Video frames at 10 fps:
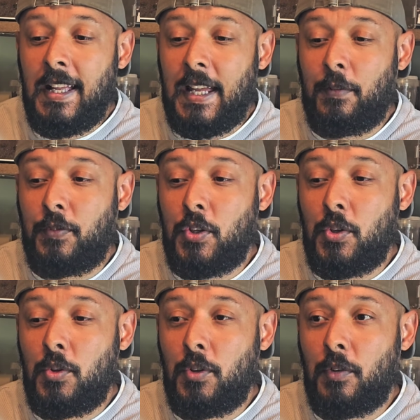If
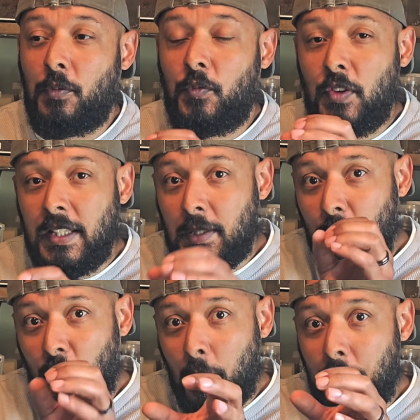you feed
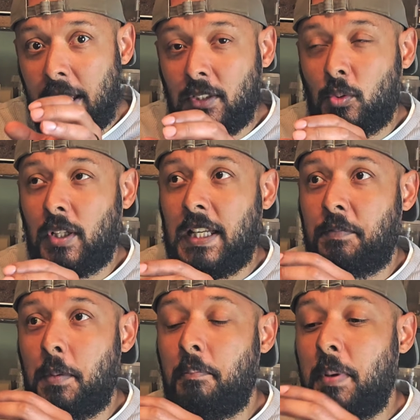them for a bit, so I
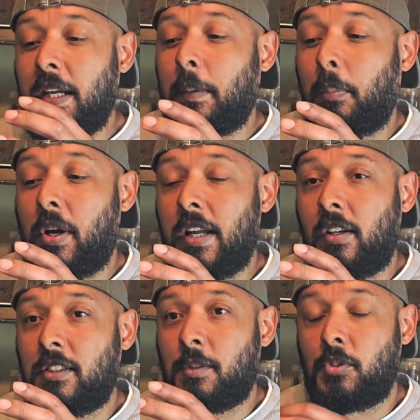give them bigger prey
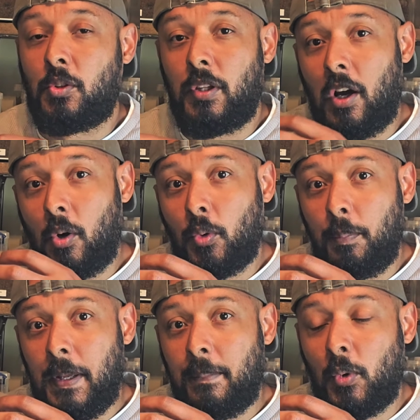items so they hold a
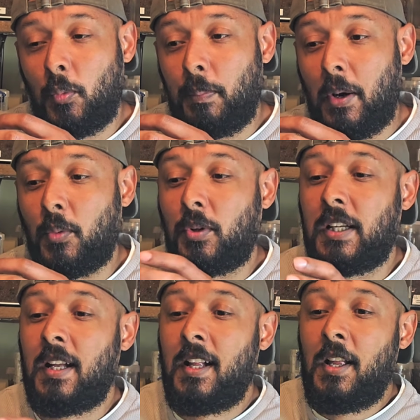bit more
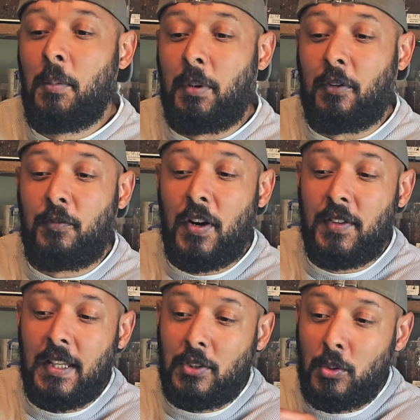bulk, but I
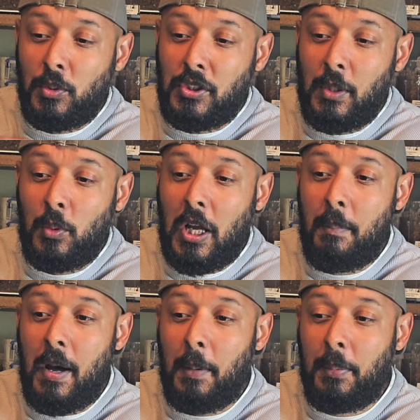find that she'll still
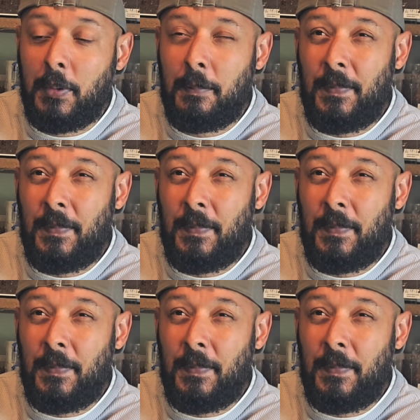come up